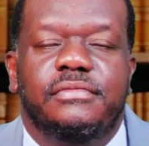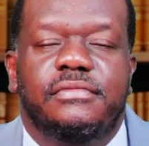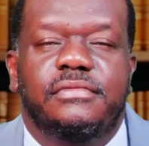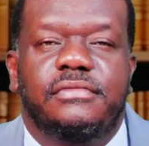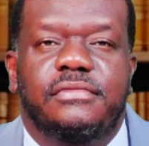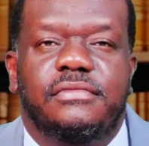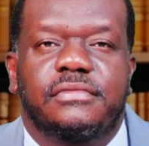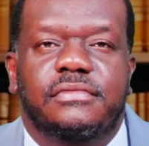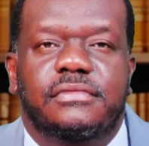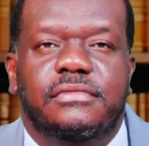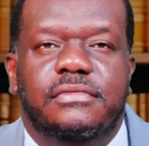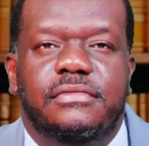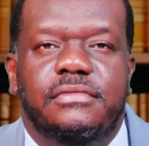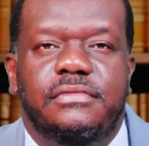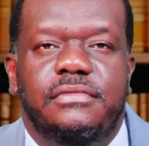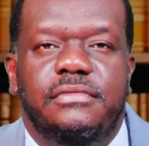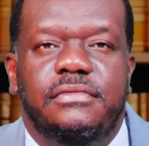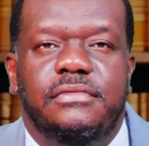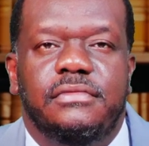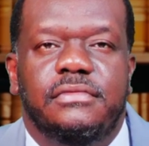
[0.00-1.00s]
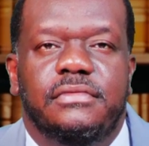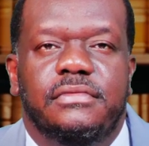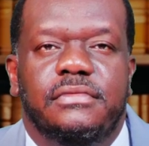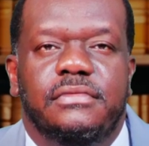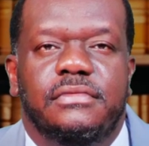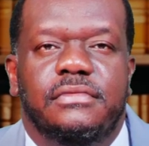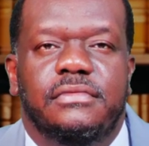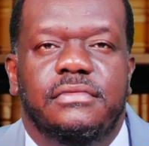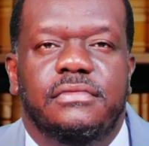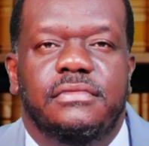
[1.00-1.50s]

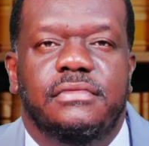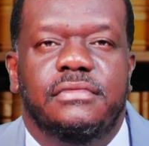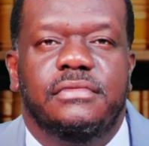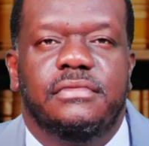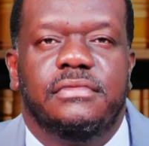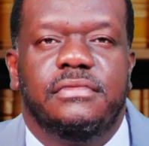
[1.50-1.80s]
No one is speaking in this clip.